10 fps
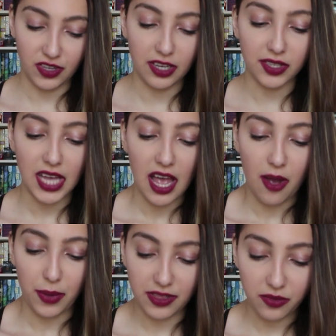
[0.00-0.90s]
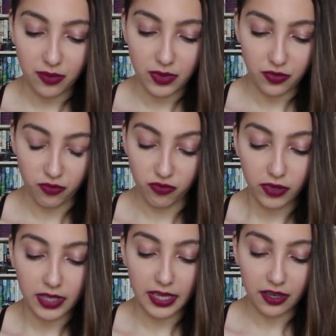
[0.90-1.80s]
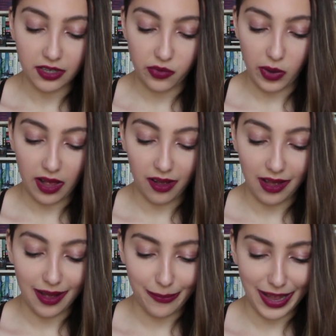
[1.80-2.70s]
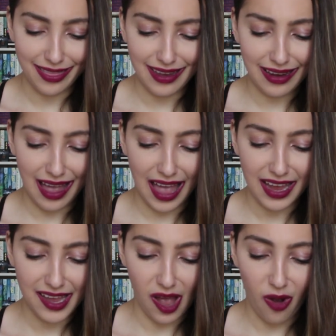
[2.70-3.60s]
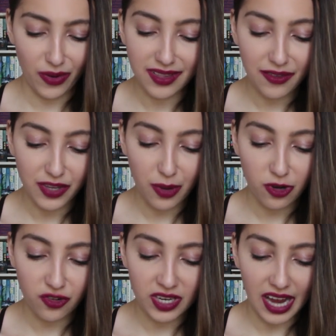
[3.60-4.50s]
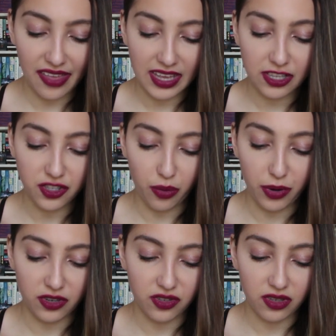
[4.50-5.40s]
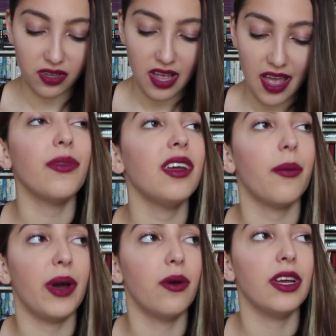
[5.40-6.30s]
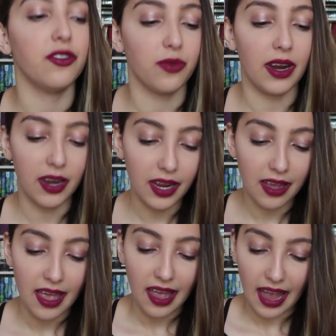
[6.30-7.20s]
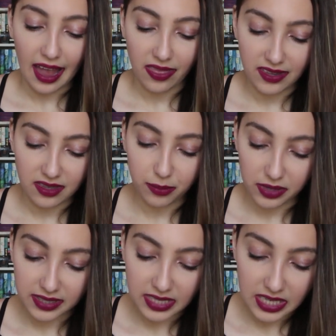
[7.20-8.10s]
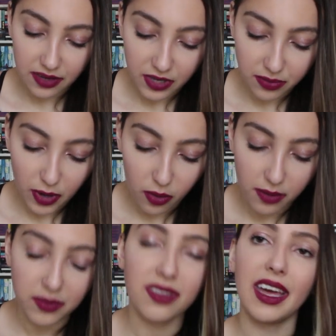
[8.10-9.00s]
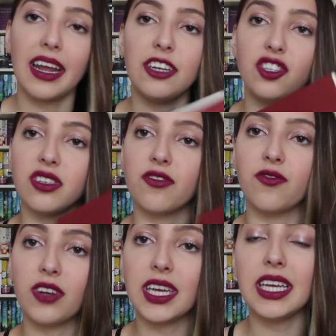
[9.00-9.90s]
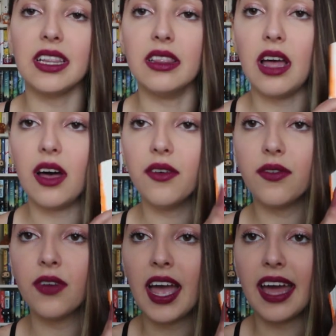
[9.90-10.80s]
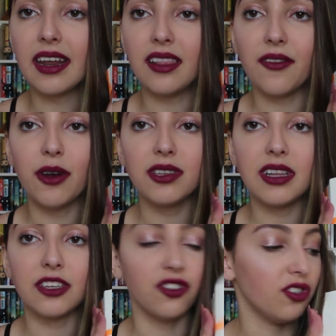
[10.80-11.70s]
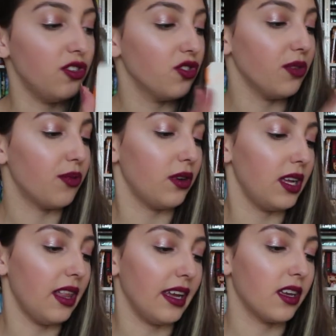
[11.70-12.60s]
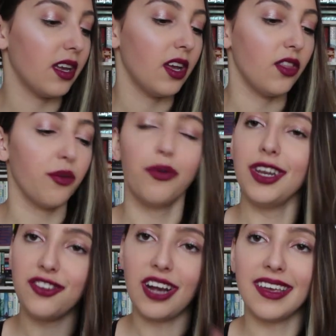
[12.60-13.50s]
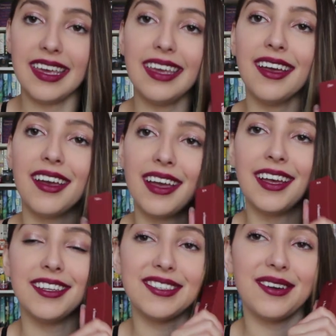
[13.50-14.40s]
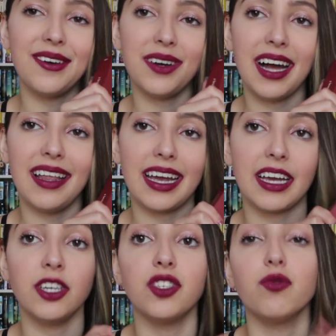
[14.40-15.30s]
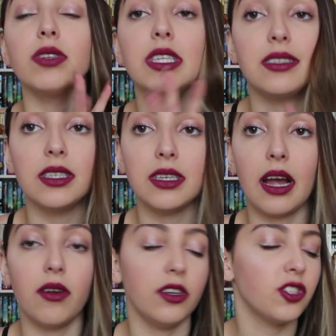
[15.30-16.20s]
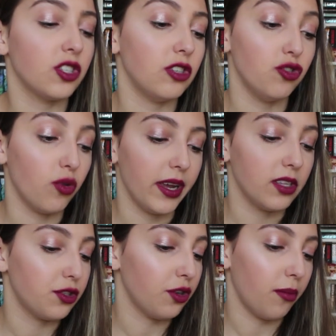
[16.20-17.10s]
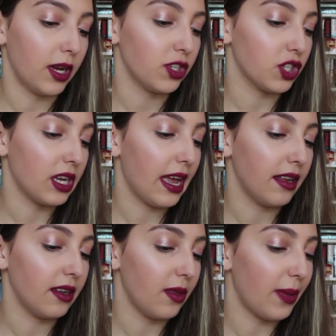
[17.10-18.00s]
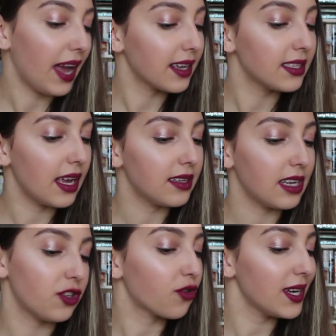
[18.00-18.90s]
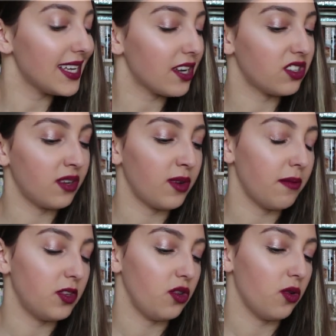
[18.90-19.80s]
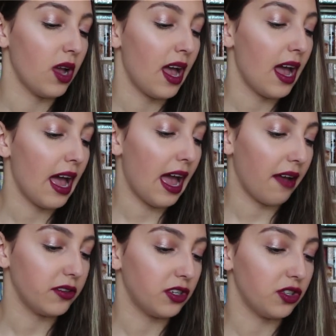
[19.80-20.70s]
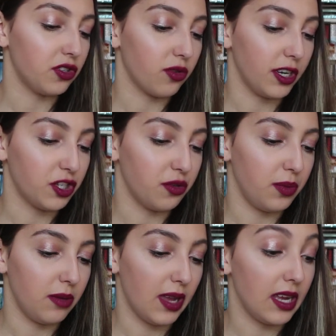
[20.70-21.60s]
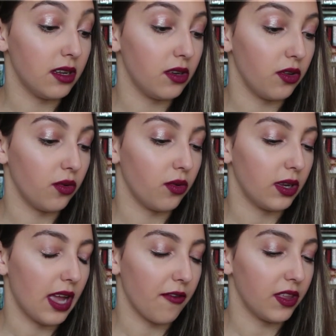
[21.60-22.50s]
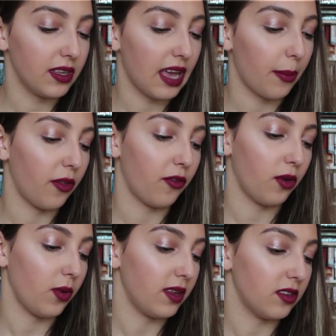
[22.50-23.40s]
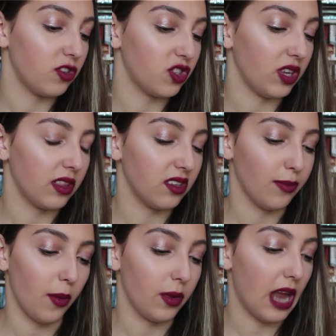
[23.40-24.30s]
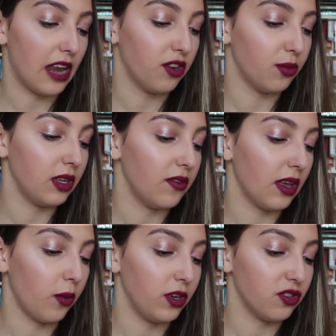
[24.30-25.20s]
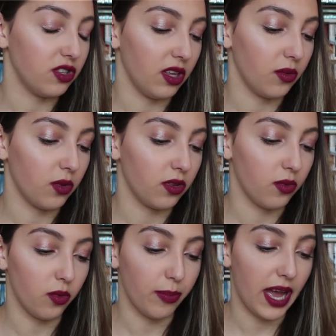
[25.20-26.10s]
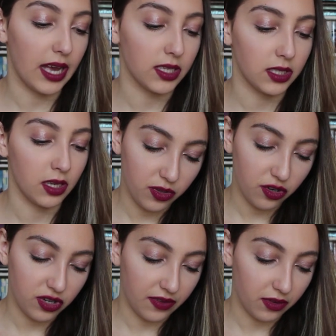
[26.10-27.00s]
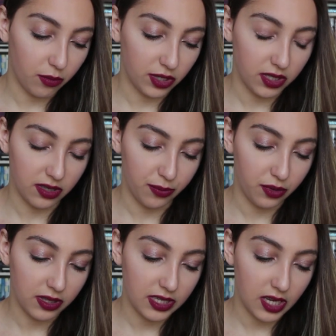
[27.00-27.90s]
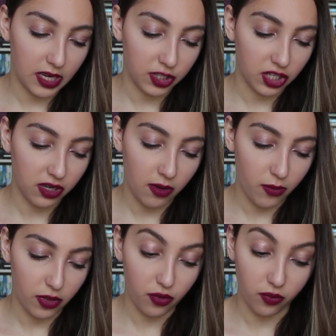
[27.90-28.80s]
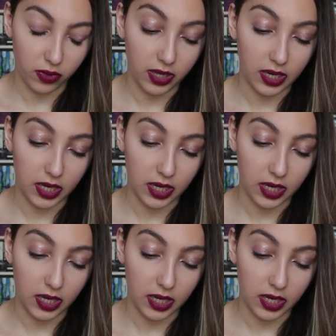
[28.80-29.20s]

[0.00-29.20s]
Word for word: videos, but this one was really good as well. Um, I think I always love his poetry. I think it's so personal. Something about his writing and the simplicity of his poems that I just freaking love. And I love how his collections are usually pretty like, they're pretty chunky. So like I can just really sit down and just enjoy it so much. And the back says, it's crazy how sometimes you how to destroy to be made anew. Everything happens for a reason, just like this moment. I do believe that when you're dealing with will pass. Tones are definitely more simple in this collection, but they're really